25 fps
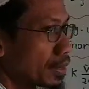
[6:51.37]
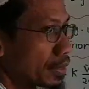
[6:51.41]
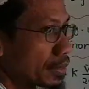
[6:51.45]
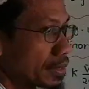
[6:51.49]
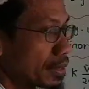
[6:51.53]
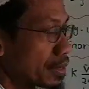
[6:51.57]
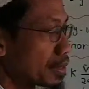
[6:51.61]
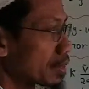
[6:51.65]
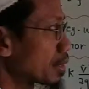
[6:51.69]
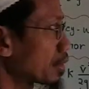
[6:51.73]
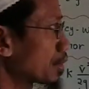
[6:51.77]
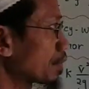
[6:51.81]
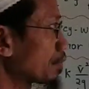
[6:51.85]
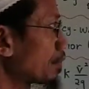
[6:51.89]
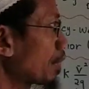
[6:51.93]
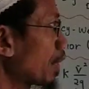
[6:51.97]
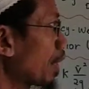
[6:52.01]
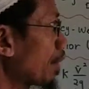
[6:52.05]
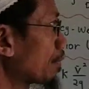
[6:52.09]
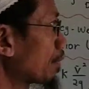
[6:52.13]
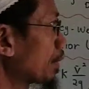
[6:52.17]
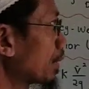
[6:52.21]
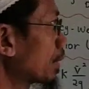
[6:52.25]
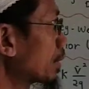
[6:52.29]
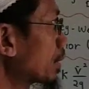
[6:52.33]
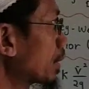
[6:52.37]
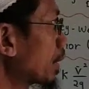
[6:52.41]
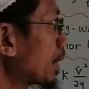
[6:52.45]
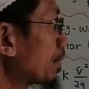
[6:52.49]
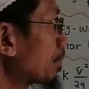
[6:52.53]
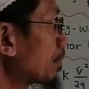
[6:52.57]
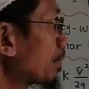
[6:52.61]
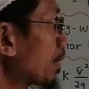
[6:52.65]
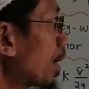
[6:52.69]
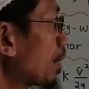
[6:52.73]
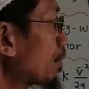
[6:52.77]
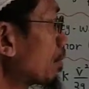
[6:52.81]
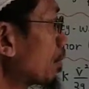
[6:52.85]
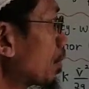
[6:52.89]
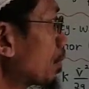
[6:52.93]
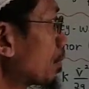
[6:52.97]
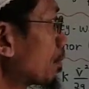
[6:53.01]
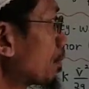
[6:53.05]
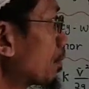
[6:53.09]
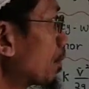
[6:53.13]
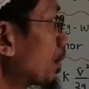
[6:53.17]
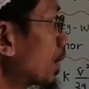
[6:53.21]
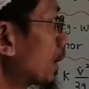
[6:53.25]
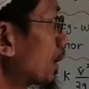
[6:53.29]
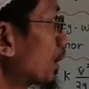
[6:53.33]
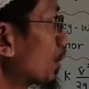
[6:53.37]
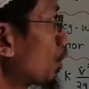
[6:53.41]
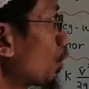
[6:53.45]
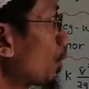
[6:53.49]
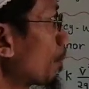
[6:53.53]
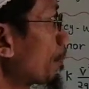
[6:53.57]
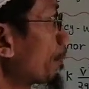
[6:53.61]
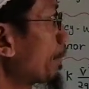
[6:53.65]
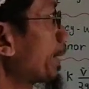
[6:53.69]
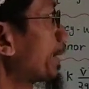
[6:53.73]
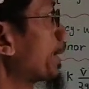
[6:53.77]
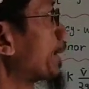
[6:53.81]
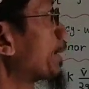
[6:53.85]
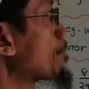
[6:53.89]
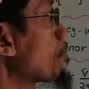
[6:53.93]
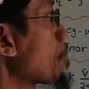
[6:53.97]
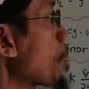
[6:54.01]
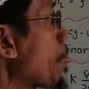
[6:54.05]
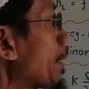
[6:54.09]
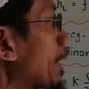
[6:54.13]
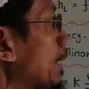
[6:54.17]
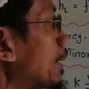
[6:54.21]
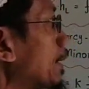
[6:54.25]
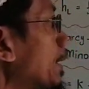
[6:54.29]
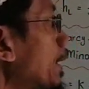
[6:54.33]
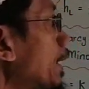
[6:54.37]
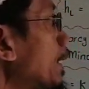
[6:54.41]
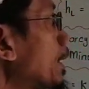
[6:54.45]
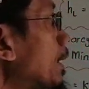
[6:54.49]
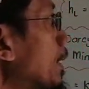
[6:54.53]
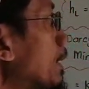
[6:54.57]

This is valve, gate valve or fully open. And then